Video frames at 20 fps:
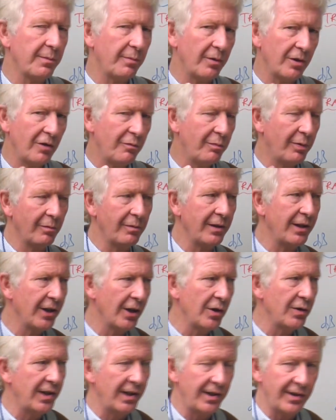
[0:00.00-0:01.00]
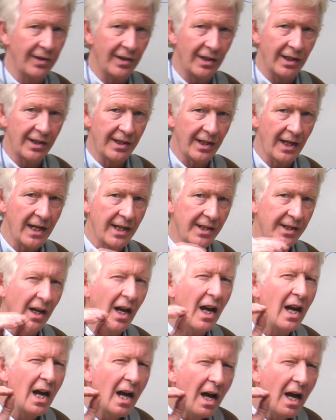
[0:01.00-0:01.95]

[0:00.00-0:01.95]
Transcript: But you've probably noticed that it takes a